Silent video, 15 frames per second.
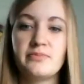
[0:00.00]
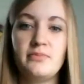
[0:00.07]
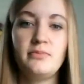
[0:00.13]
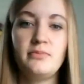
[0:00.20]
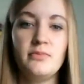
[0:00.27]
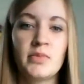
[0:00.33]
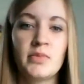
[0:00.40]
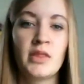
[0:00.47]

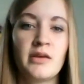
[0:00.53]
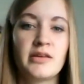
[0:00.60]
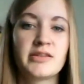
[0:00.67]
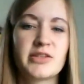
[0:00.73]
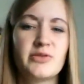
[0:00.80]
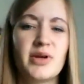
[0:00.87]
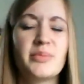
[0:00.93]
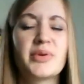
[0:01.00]
And so one
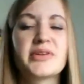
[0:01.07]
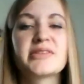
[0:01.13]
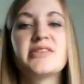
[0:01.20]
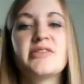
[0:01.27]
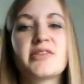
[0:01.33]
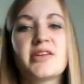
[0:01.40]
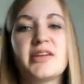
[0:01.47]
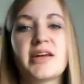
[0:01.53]
personal
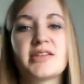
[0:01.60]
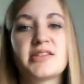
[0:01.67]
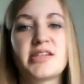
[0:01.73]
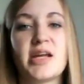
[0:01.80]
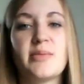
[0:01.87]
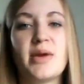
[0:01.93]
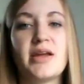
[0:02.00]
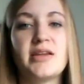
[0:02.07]
connection I made
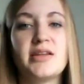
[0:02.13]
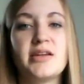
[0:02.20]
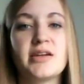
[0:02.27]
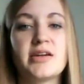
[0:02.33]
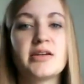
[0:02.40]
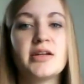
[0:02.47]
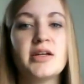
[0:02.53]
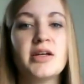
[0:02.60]
here
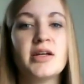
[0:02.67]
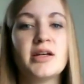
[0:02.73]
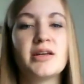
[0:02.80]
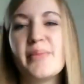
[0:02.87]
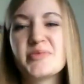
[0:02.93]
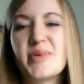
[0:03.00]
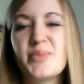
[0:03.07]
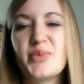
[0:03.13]
is that
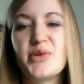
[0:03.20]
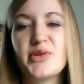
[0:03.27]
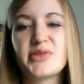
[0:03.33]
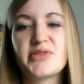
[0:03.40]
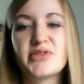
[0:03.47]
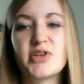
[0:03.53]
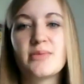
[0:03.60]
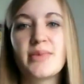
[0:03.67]
most people
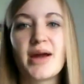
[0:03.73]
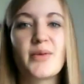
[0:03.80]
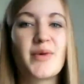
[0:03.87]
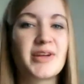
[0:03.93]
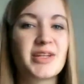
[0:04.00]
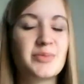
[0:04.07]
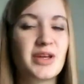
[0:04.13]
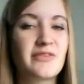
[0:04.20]
assume I want
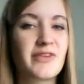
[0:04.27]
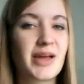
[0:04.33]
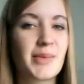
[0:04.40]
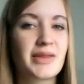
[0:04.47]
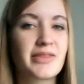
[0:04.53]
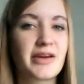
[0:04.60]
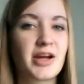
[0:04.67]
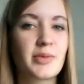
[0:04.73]
to be a family
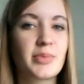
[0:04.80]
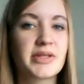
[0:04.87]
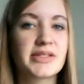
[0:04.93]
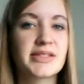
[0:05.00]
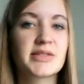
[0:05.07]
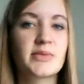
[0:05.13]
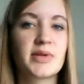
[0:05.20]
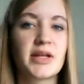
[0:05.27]
therapist
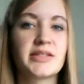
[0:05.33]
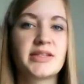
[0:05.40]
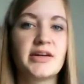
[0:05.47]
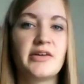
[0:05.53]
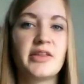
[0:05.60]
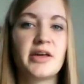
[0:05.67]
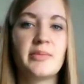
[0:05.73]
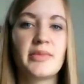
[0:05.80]
when I tell
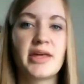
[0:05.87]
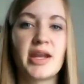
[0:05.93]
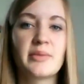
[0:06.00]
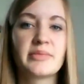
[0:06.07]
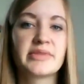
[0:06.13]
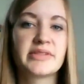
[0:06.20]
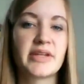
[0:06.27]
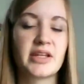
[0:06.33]
them that I'm
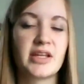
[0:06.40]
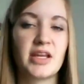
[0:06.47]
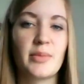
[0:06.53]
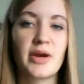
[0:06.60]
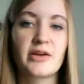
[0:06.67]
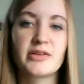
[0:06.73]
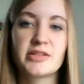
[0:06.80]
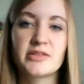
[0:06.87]
studying
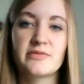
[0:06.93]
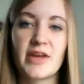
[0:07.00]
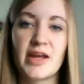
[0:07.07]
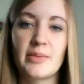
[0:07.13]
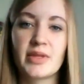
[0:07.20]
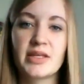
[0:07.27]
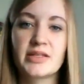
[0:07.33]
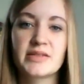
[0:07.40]
marriage and
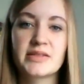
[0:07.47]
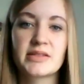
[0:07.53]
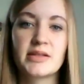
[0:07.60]
families.